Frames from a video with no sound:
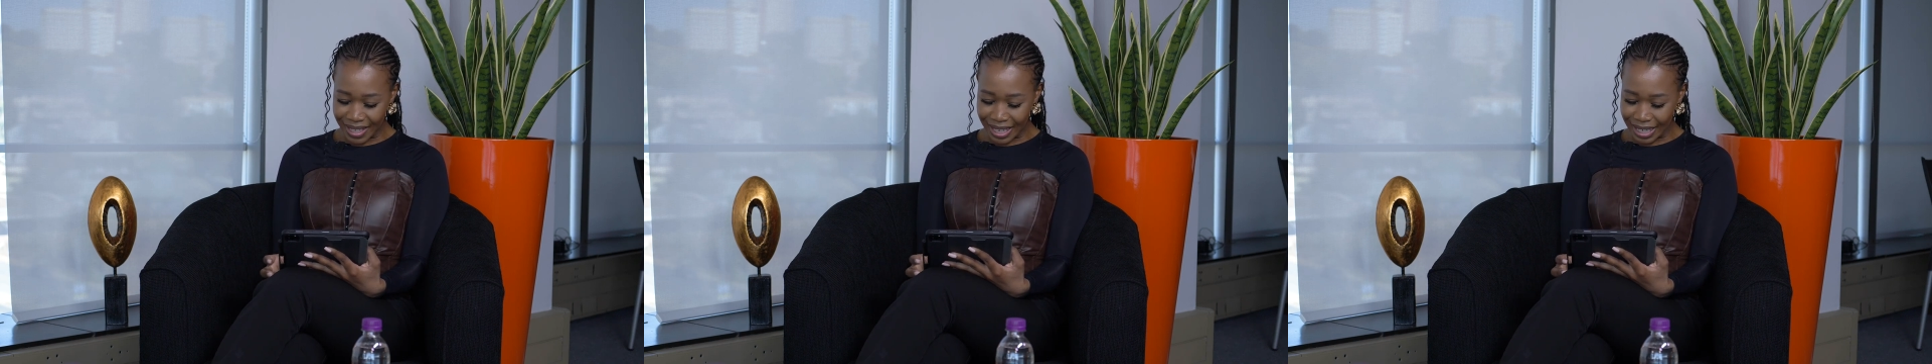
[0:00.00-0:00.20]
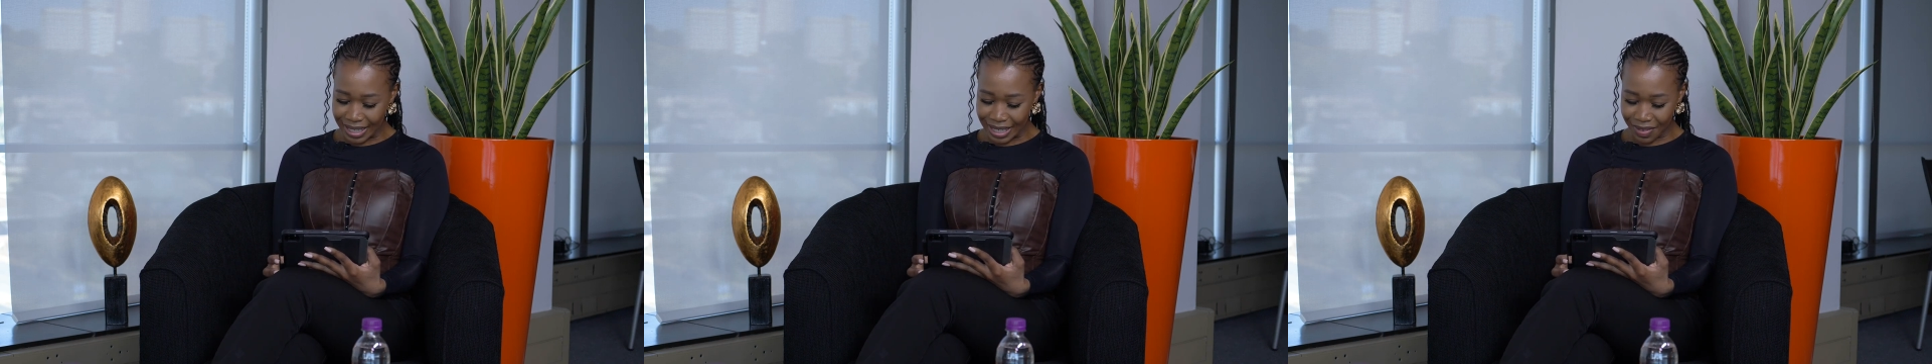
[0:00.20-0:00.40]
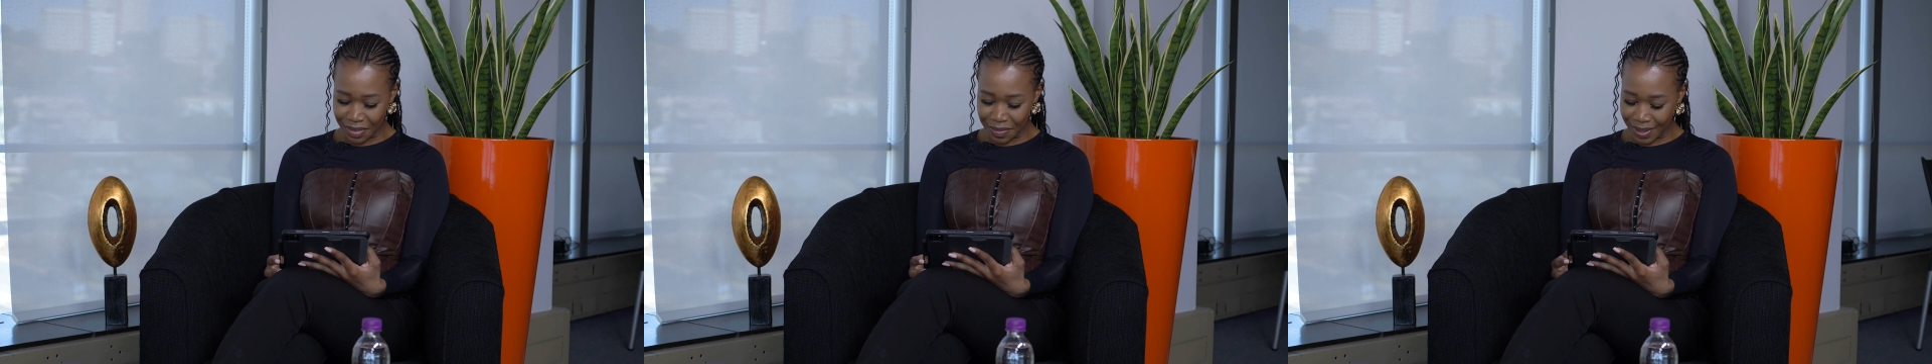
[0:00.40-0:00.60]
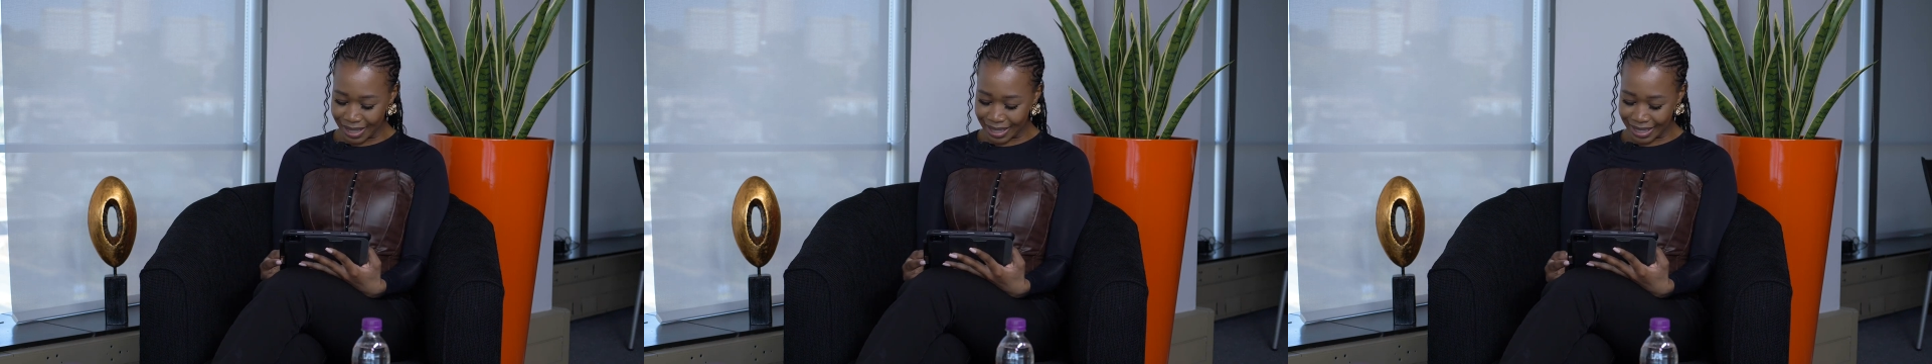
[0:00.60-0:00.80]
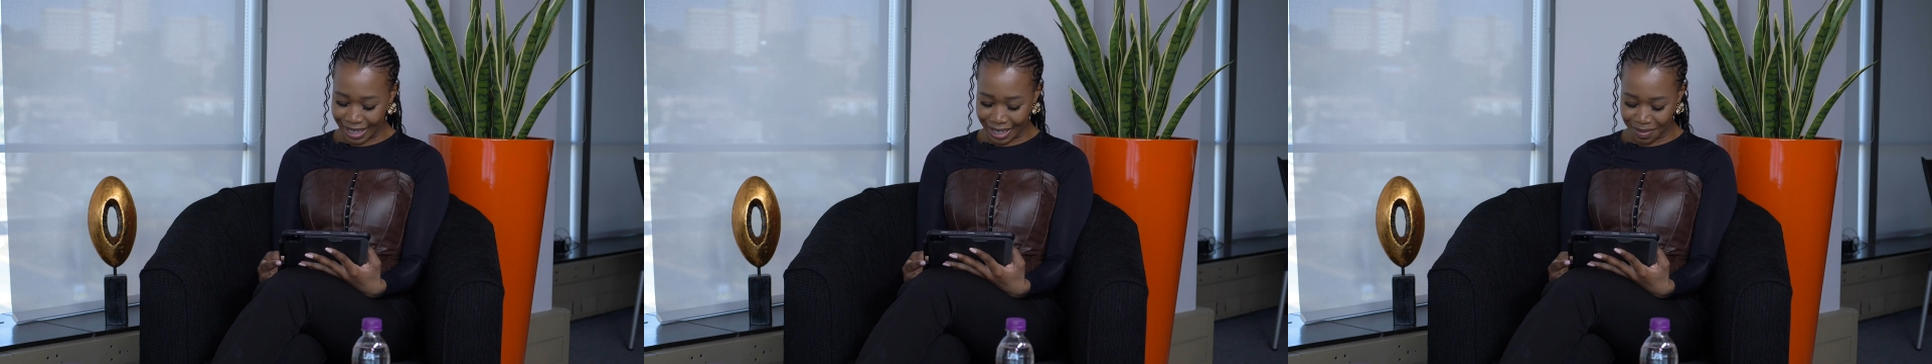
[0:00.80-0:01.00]
that has never
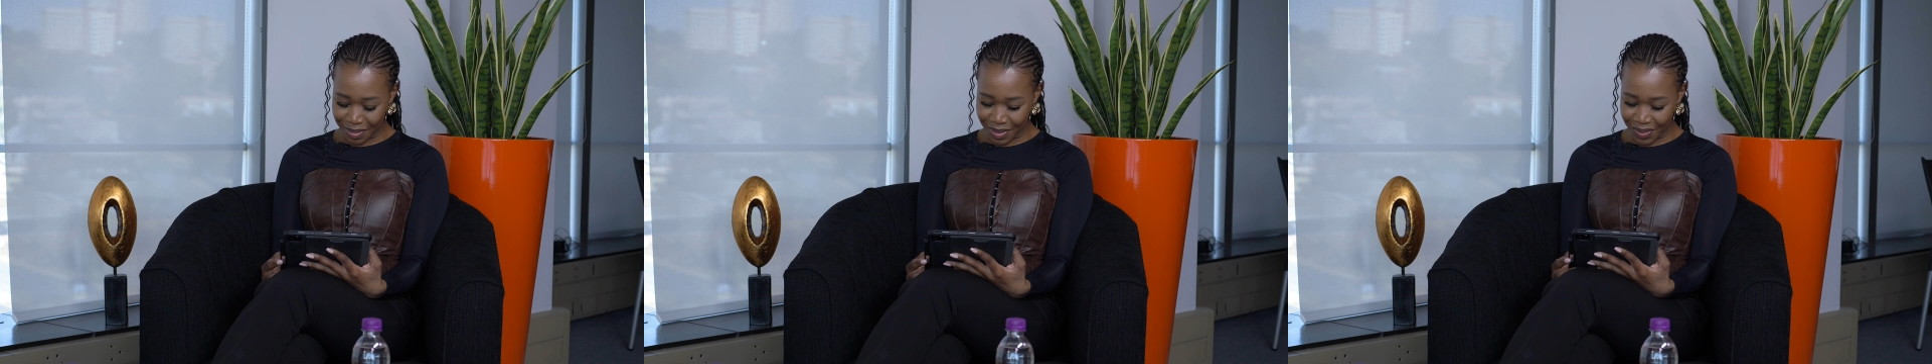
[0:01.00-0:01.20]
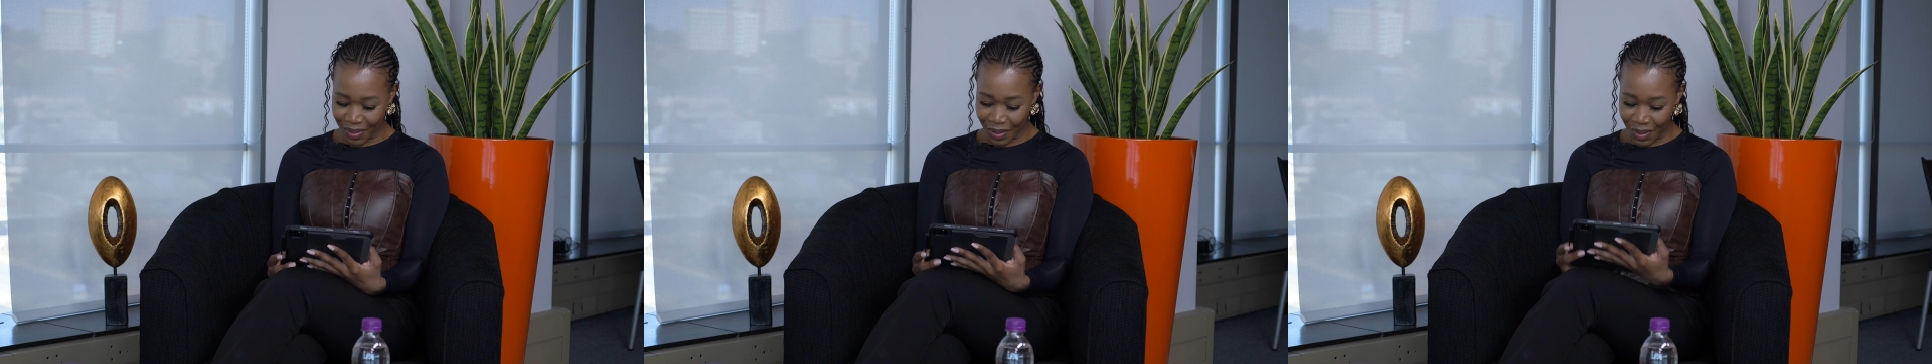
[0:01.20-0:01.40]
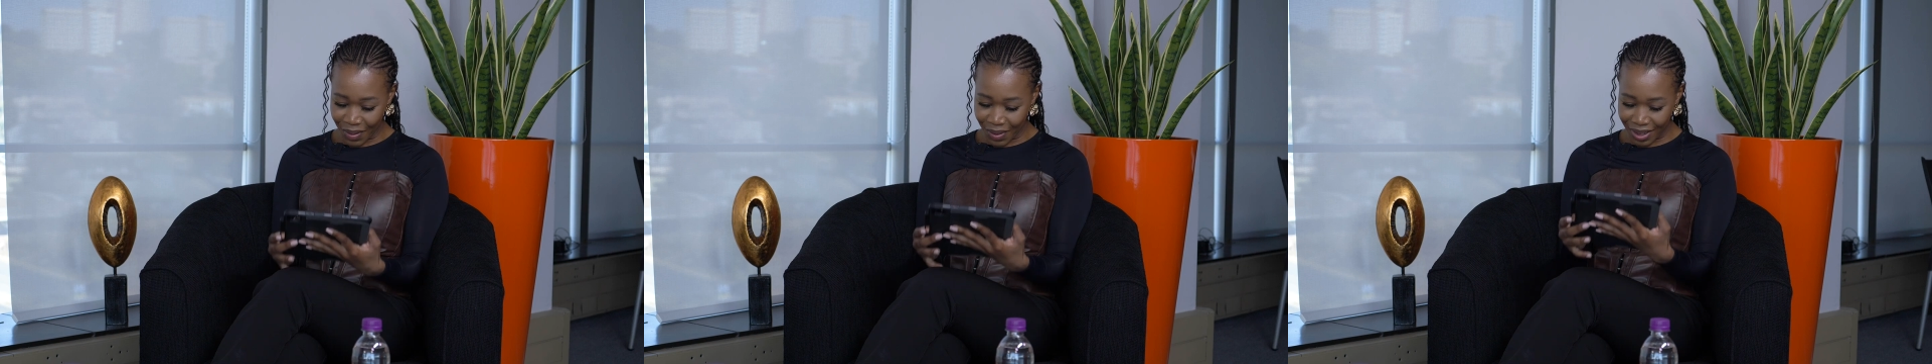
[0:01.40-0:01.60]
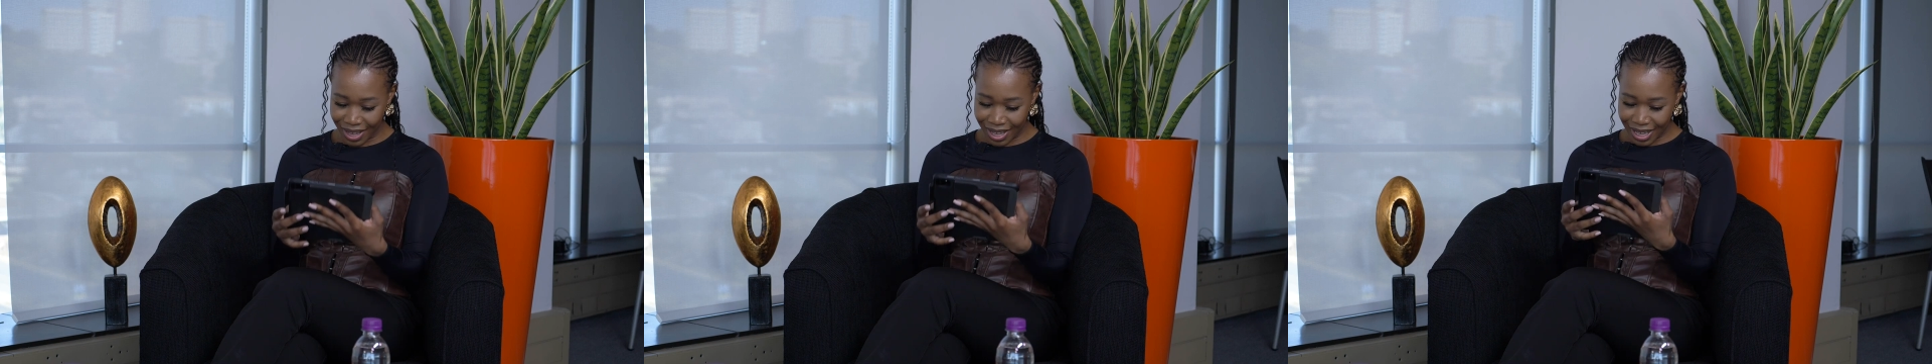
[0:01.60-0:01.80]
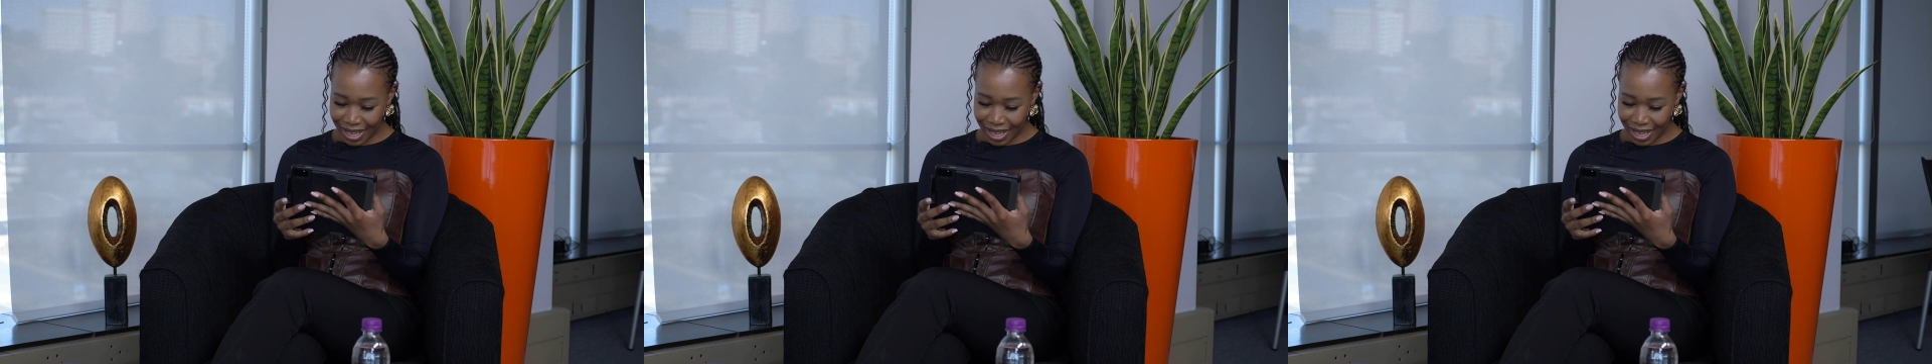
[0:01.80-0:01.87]
been done before.